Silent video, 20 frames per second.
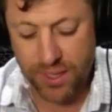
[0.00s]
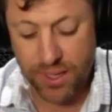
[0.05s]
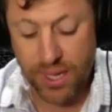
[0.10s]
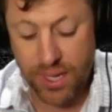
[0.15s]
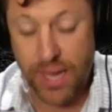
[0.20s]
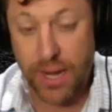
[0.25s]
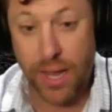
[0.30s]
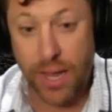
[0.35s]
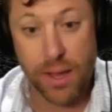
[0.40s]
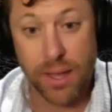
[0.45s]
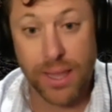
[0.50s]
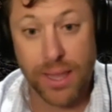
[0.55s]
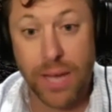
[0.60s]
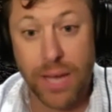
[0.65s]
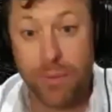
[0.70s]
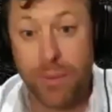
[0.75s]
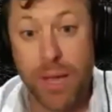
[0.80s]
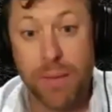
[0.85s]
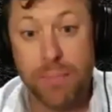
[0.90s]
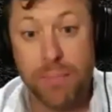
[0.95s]
And I allowed
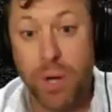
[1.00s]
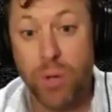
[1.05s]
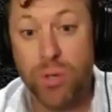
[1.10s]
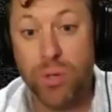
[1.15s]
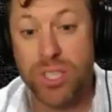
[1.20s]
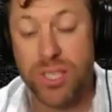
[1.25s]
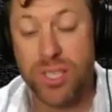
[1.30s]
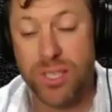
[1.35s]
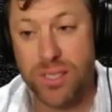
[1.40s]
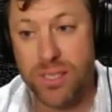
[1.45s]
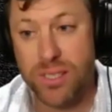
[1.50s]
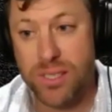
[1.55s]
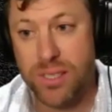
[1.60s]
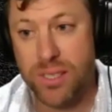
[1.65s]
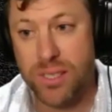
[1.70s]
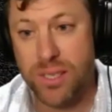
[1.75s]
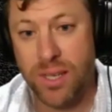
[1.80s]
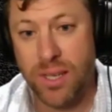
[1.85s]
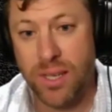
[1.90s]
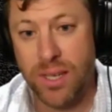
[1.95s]
my emotions
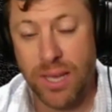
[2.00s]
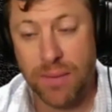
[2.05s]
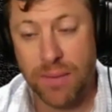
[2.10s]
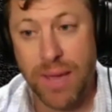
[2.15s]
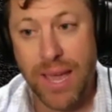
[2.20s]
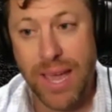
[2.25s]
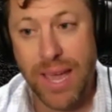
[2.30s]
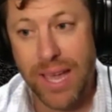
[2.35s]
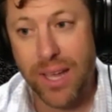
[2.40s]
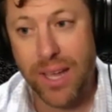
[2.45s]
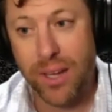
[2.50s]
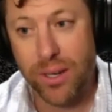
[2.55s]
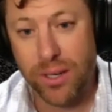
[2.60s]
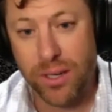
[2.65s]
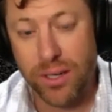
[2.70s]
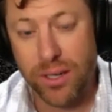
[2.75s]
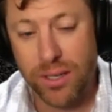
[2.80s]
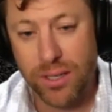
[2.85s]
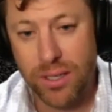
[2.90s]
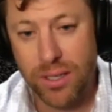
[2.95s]
and my
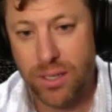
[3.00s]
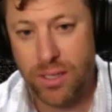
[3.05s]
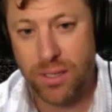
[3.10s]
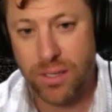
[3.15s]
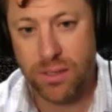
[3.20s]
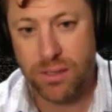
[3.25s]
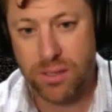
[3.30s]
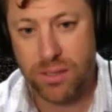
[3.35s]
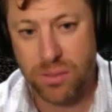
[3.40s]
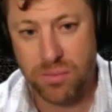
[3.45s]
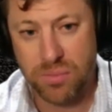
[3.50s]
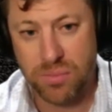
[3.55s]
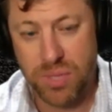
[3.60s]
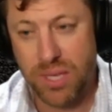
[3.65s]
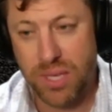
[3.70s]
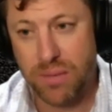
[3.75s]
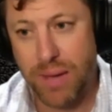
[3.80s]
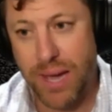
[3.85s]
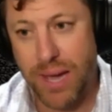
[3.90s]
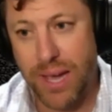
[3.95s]
anger to be
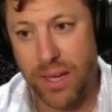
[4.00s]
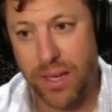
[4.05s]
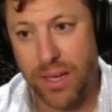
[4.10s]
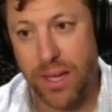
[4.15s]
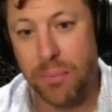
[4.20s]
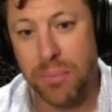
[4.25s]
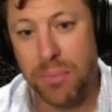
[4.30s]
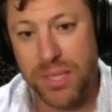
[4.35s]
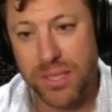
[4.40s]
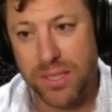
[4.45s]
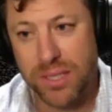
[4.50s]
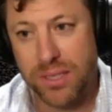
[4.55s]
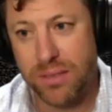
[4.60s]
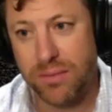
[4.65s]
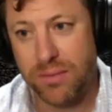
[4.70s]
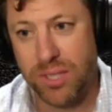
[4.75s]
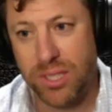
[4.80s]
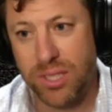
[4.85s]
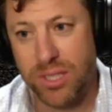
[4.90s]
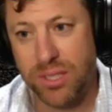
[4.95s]
my compass,
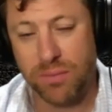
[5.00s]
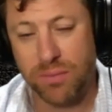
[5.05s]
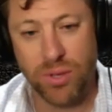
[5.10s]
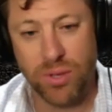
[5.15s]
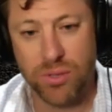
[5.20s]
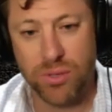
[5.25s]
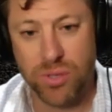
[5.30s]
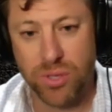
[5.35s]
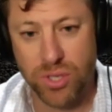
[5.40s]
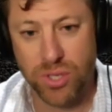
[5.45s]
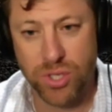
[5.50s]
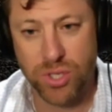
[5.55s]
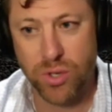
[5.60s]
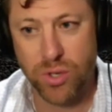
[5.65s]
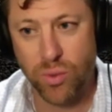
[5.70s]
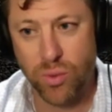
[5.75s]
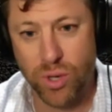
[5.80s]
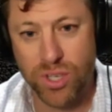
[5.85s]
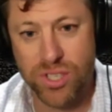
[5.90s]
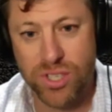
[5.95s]
which those are the 2
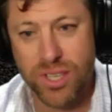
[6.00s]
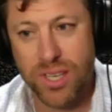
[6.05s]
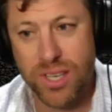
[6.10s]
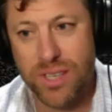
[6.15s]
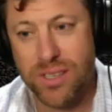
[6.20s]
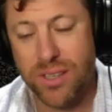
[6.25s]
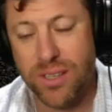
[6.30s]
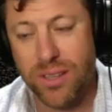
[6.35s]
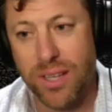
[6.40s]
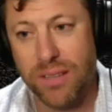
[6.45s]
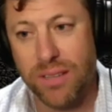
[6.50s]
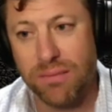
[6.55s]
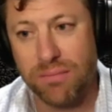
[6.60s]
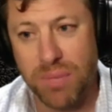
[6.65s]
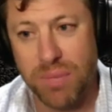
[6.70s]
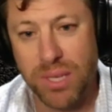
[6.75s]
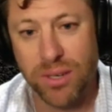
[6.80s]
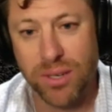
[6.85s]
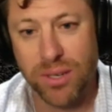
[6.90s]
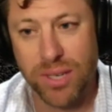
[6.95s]
worst things to let be
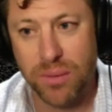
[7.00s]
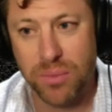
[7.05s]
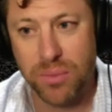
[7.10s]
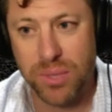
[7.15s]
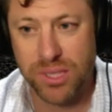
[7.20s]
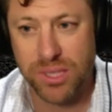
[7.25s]
your compass.